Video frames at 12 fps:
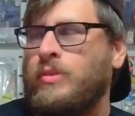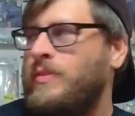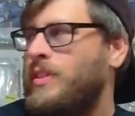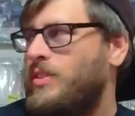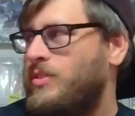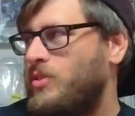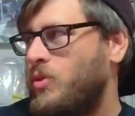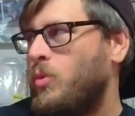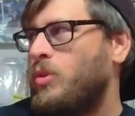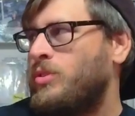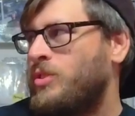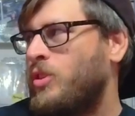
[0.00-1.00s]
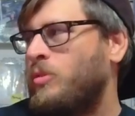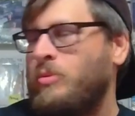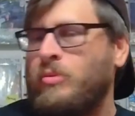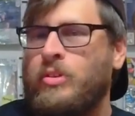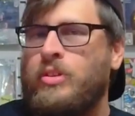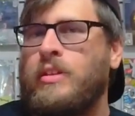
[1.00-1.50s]
of the stores open
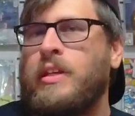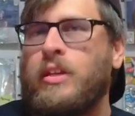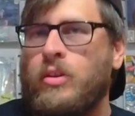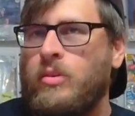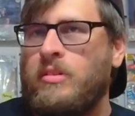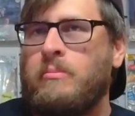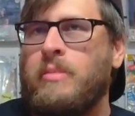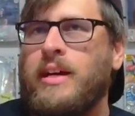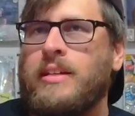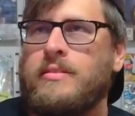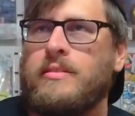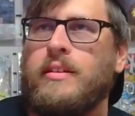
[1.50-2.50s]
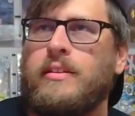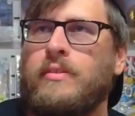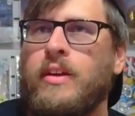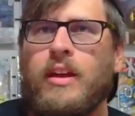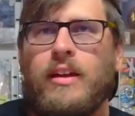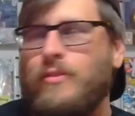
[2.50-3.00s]
where you could like go in and buy stuff.
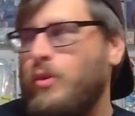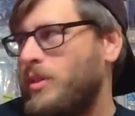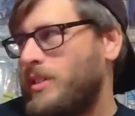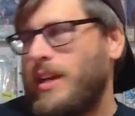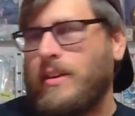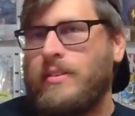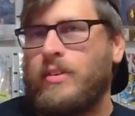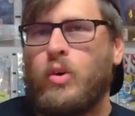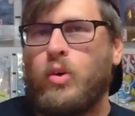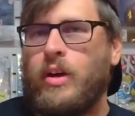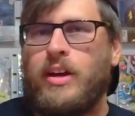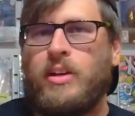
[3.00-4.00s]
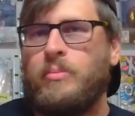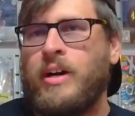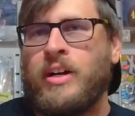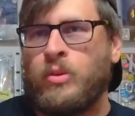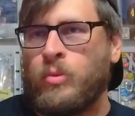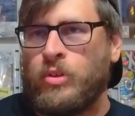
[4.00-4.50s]
Of course, the whole Harry
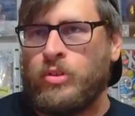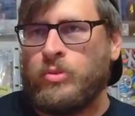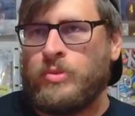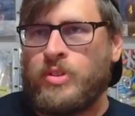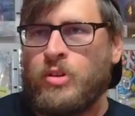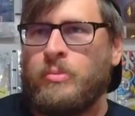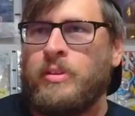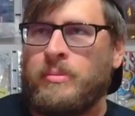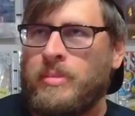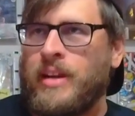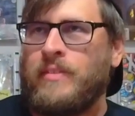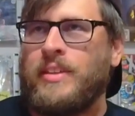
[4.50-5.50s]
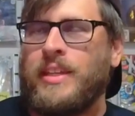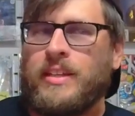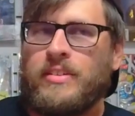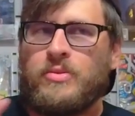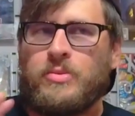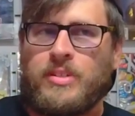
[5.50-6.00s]
Potter world was open, but everything
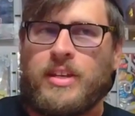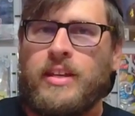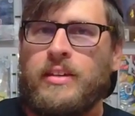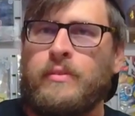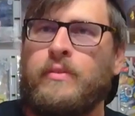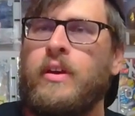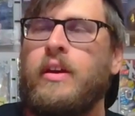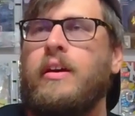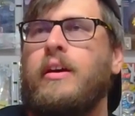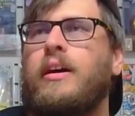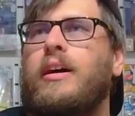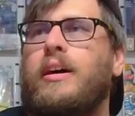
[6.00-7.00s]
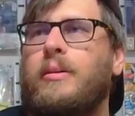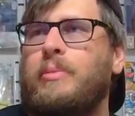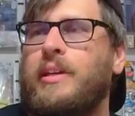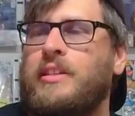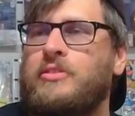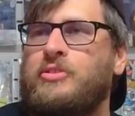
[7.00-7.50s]
else was kind of a
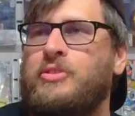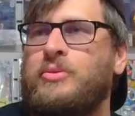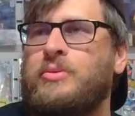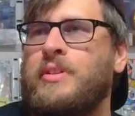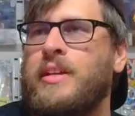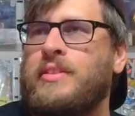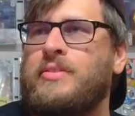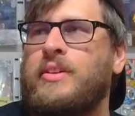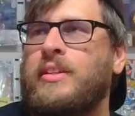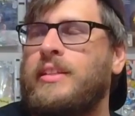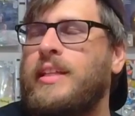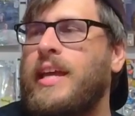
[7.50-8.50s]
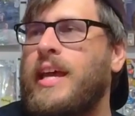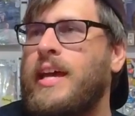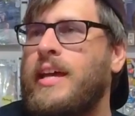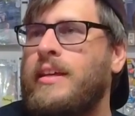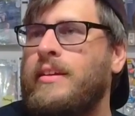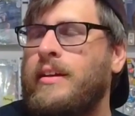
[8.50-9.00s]
pick and choose. And I saw that they
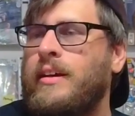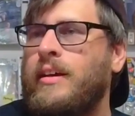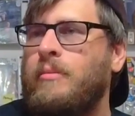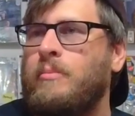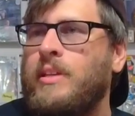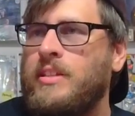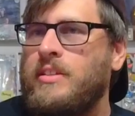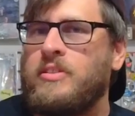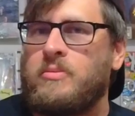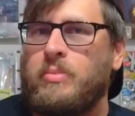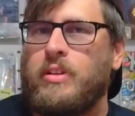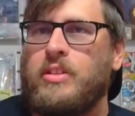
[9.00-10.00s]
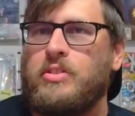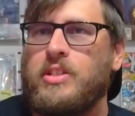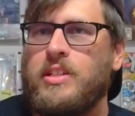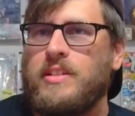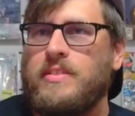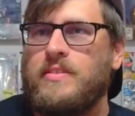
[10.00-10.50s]
had Minions
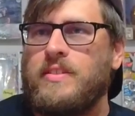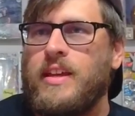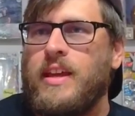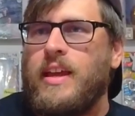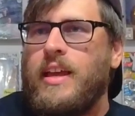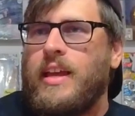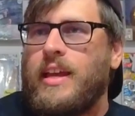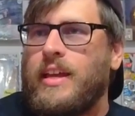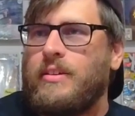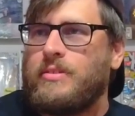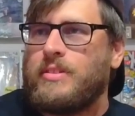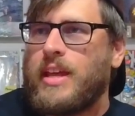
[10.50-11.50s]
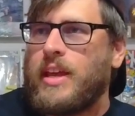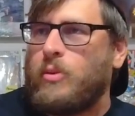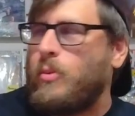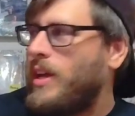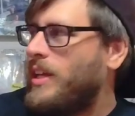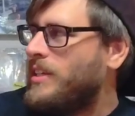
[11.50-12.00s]
plushies and I was like,
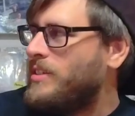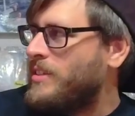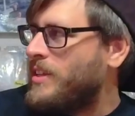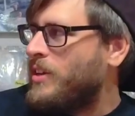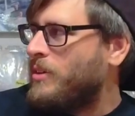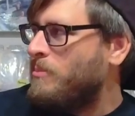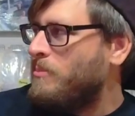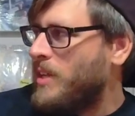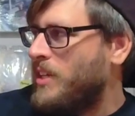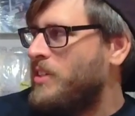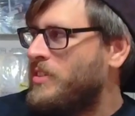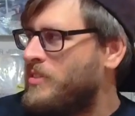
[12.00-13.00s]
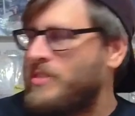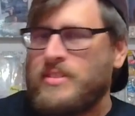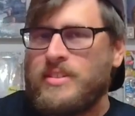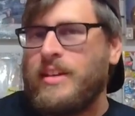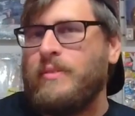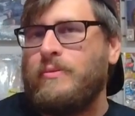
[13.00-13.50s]
wait, is there Minions
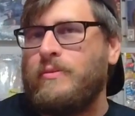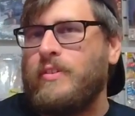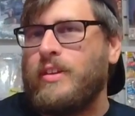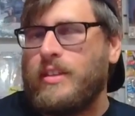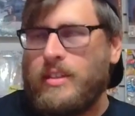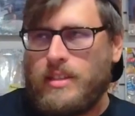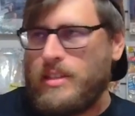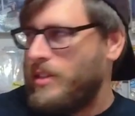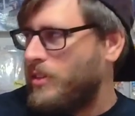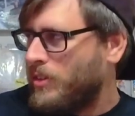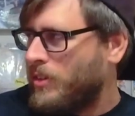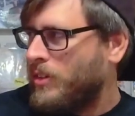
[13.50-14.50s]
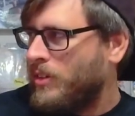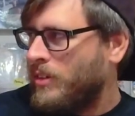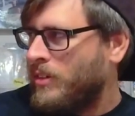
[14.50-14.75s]
stuff here? There's a